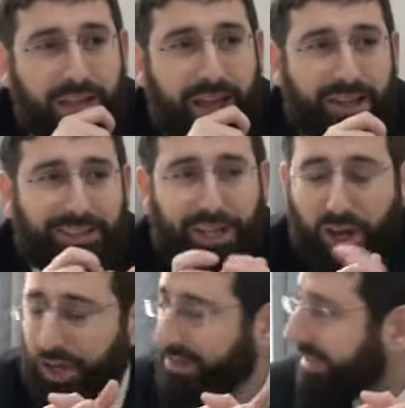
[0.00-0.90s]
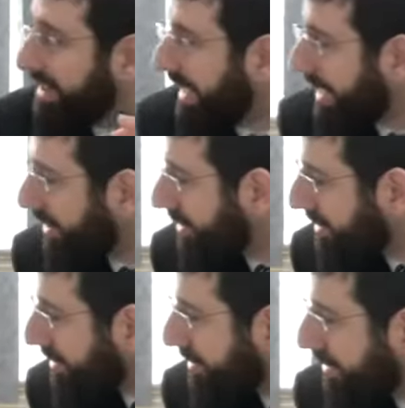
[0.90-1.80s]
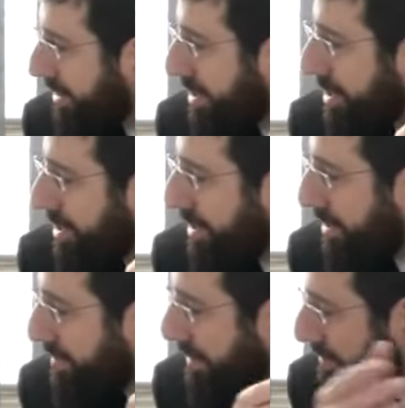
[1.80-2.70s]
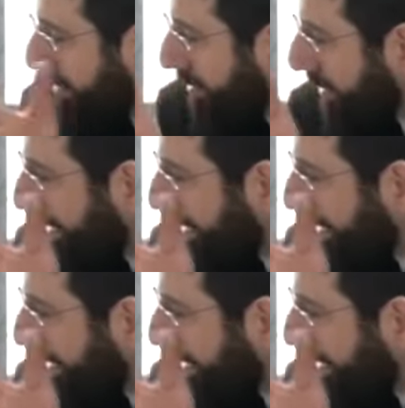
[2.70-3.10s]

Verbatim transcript: they, they say chasen and kala, you know, the, the people